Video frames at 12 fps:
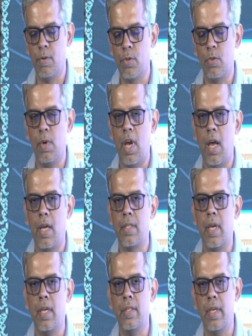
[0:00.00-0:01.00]
to as
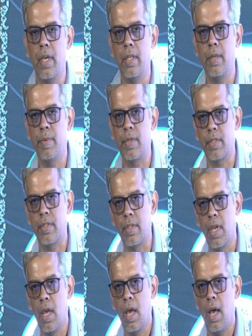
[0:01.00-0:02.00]
high as 80%,
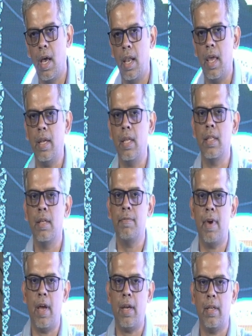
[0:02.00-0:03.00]
highlighting the
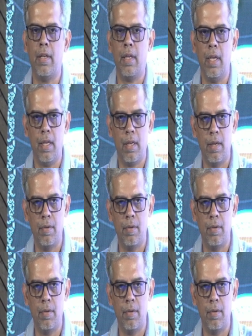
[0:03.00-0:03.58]
fact again,